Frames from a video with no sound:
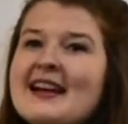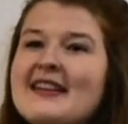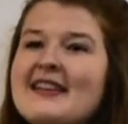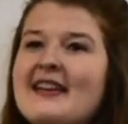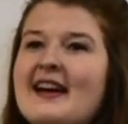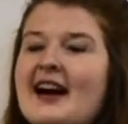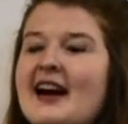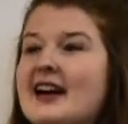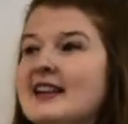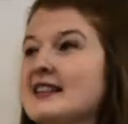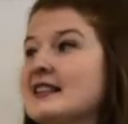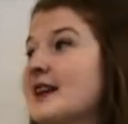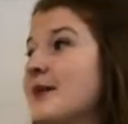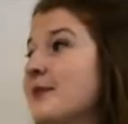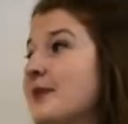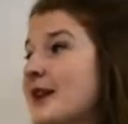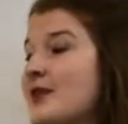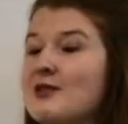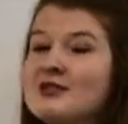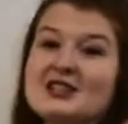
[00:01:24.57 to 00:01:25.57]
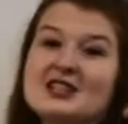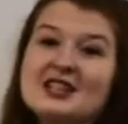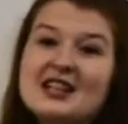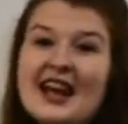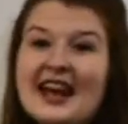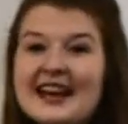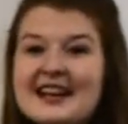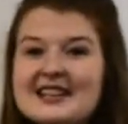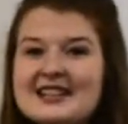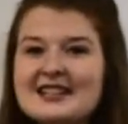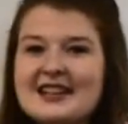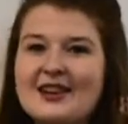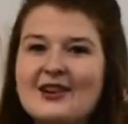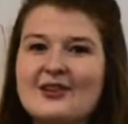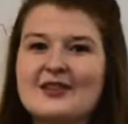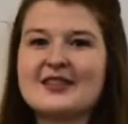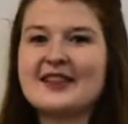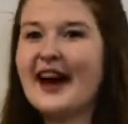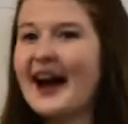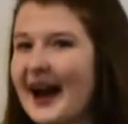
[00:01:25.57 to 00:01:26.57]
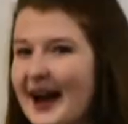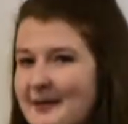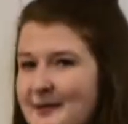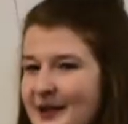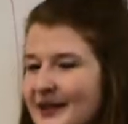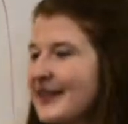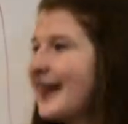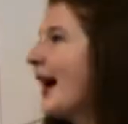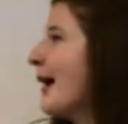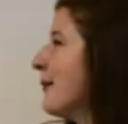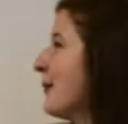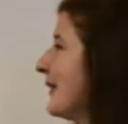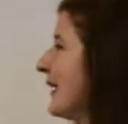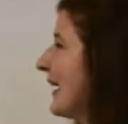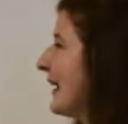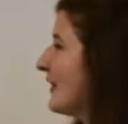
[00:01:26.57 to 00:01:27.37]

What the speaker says: that something was changing or time was happening.